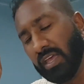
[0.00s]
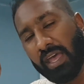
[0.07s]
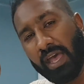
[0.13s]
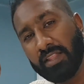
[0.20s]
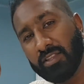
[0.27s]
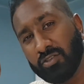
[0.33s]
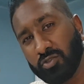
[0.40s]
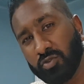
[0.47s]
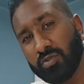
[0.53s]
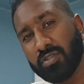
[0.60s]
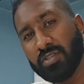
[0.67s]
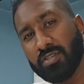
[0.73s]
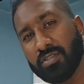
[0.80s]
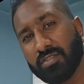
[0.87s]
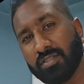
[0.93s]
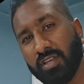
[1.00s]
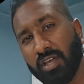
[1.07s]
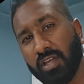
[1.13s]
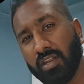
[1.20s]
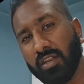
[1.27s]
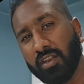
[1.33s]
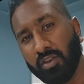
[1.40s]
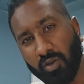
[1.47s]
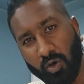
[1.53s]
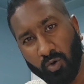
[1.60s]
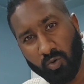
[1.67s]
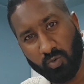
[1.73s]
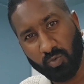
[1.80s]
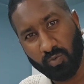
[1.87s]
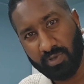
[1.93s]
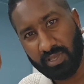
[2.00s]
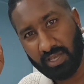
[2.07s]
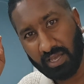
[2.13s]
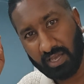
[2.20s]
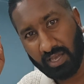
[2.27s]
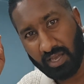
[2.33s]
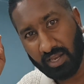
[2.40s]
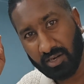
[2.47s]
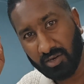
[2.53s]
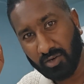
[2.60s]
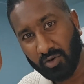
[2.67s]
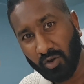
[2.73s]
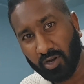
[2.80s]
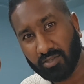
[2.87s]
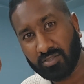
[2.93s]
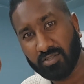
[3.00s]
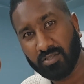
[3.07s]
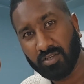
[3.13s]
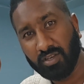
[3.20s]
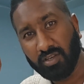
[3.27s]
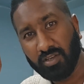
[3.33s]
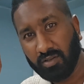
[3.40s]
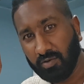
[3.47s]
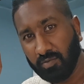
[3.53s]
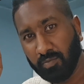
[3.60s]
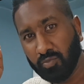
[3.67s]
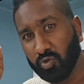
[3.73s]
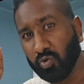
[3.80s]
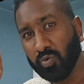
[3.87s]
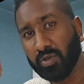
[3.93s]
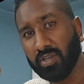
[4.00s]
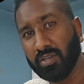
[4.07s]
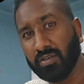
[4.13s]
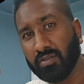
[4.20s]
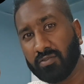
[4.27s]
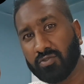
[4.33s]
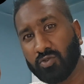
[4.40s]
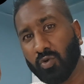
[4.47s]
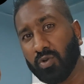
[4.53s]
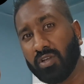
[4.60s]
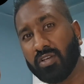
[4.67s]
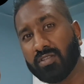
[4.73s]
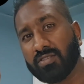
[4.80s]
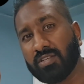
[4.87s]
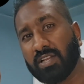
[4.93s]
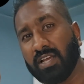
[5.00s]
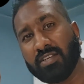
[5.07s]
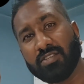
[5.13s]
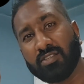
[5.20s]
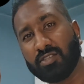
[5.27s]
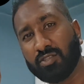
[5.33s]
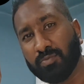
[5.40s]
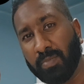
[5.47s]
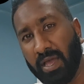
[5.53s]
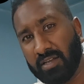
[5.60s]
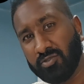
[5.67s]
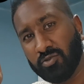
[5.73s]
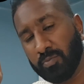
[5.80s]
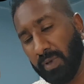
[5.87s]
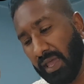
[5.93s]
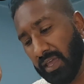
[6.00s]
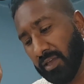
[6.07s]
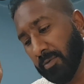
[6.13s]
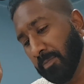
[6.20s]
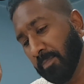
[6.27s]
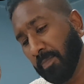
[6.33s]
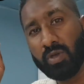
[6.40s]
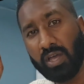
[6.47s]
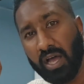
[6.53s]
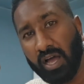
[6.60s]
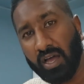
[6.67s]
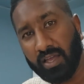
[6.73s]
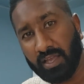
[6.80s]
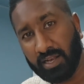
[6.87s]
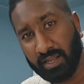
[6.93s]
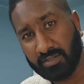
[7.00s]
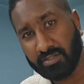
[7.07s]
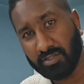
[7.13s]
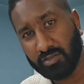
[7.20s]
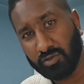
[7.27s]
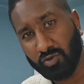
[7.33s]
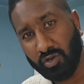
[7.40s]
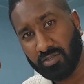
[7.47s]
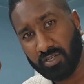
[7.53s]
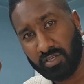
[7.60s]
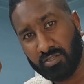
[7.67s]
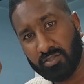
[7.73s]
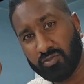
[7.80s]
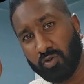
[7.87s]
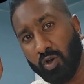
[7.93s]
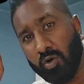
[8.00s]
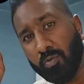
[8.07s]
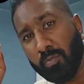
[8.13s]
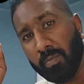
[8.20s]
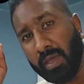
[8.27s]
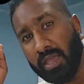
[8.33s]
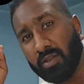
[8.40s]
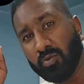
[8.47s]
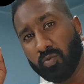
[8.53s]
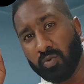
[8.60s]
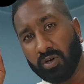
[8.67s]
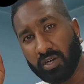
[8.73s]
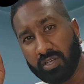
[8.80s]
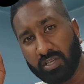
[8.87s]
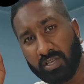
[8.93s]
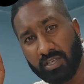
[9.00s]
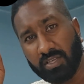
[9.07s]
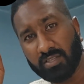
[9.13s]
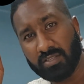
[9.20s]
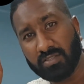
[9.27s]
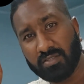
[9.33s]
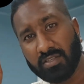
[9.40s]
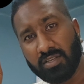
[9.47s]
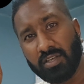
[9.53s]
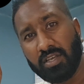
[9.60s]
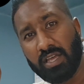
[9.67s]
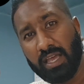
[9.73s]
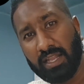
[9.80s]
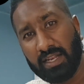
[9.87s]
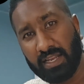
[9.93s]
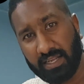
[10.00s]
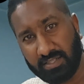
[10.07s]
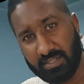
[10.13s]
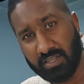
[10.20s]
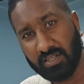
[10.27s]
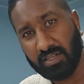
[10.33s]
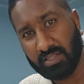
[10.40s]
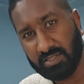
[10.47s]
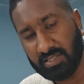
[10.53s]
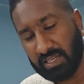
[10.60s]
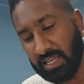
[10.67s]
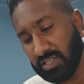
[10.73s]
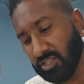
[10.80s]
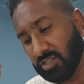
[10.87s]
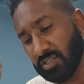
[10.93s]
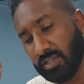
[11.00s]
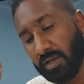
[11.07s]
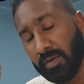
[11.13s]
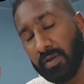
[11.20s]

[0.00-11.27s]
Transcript: And the truth is, no, we are not doing solar installations back to back. We are electrical contractors, so our main work is electrical installations.